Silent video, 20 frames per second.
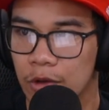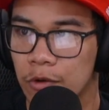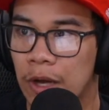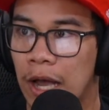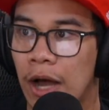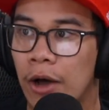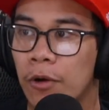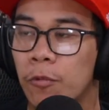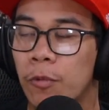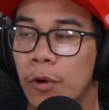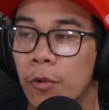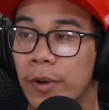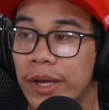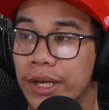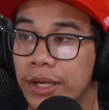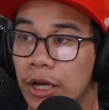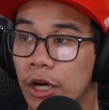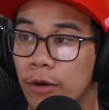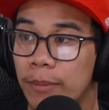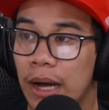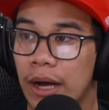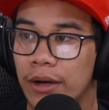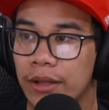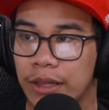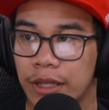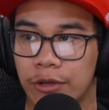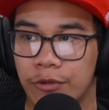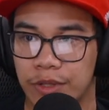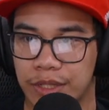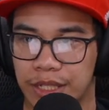way to go about
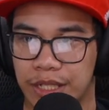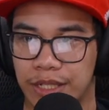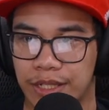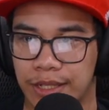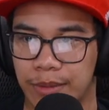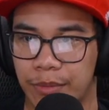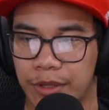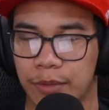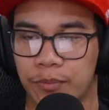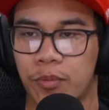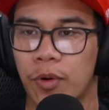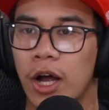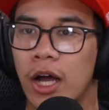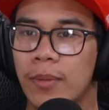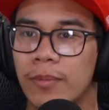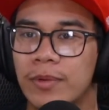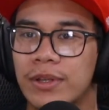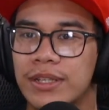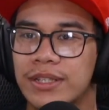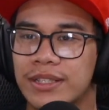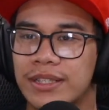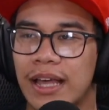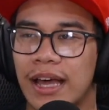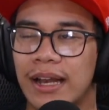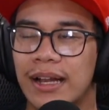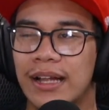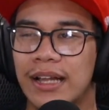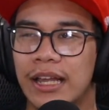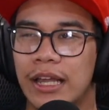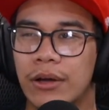it, then it was easy. But the problem is
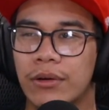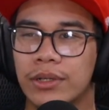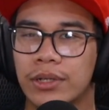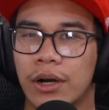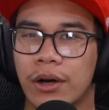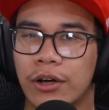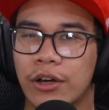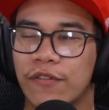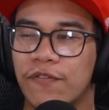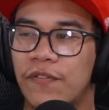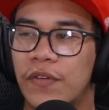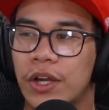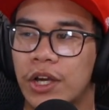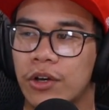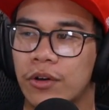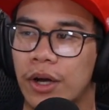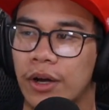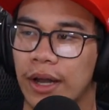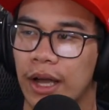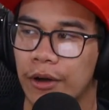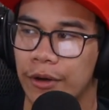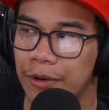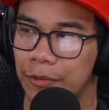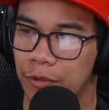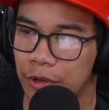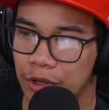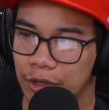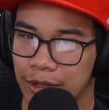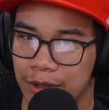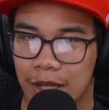that it was hard to figure out how it
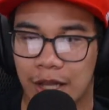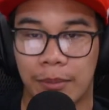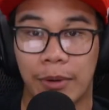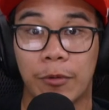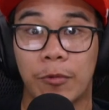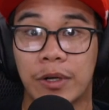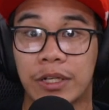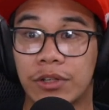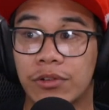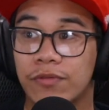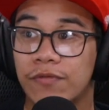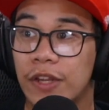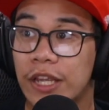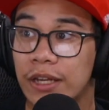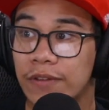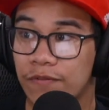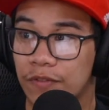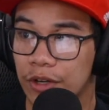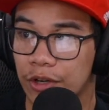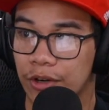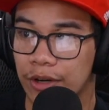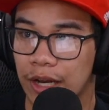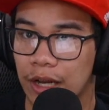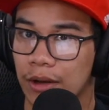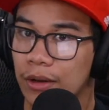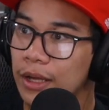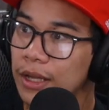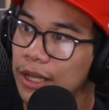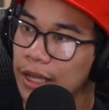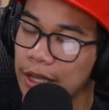worked. But when you did figure it
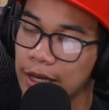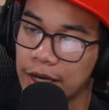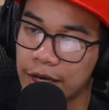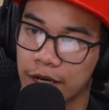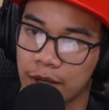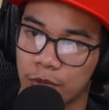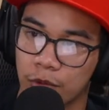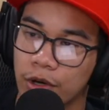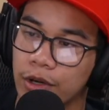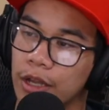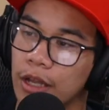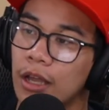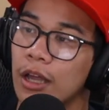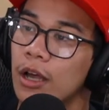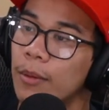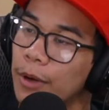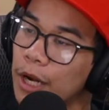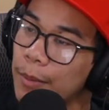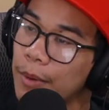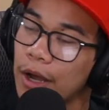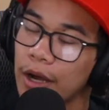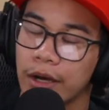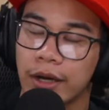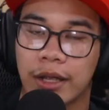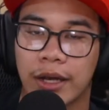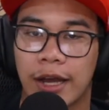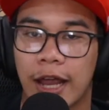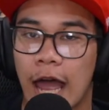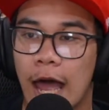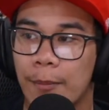out, it ended up working. But I'm not
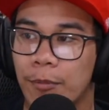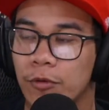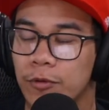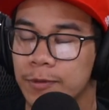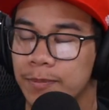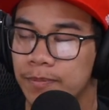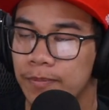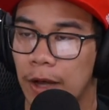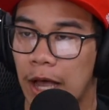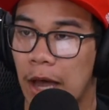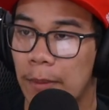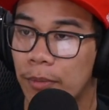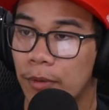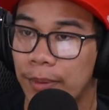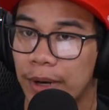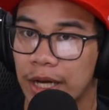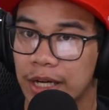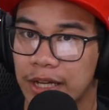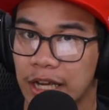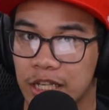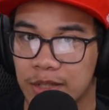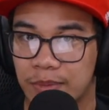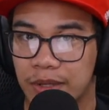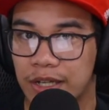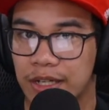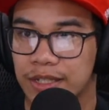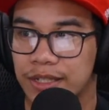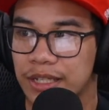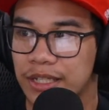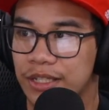going to get an Apple podcast
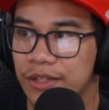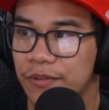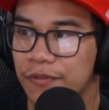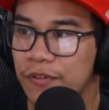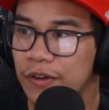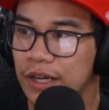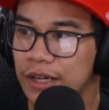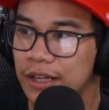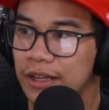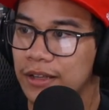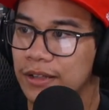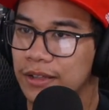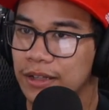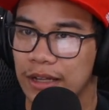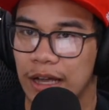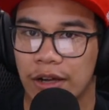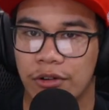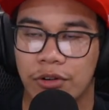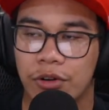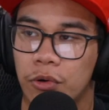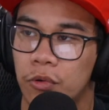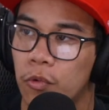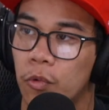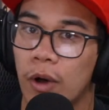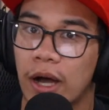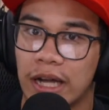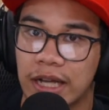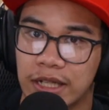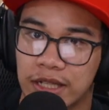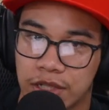because that's a fucking, I don't know
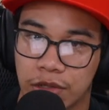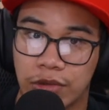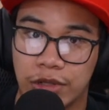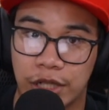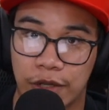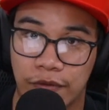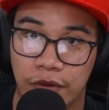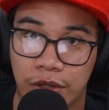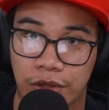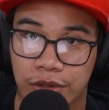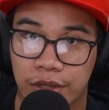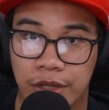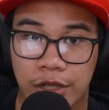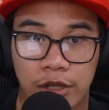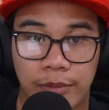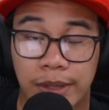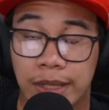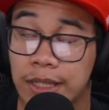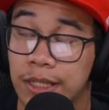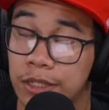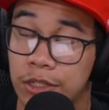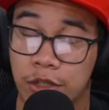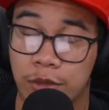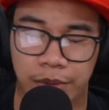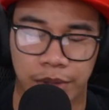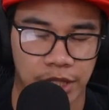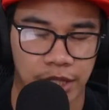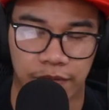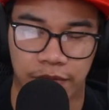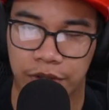why it's so difficult to do, but it's
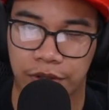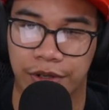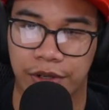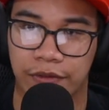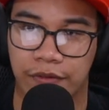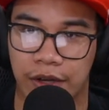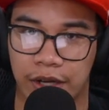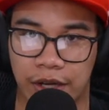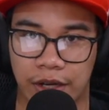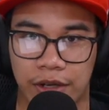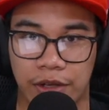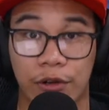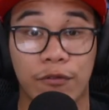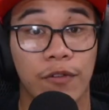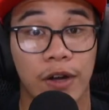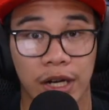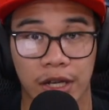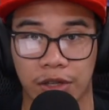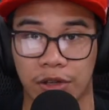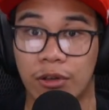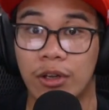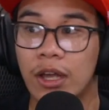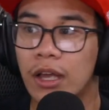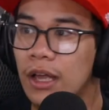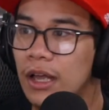super difficult to fucking do. Fuck you.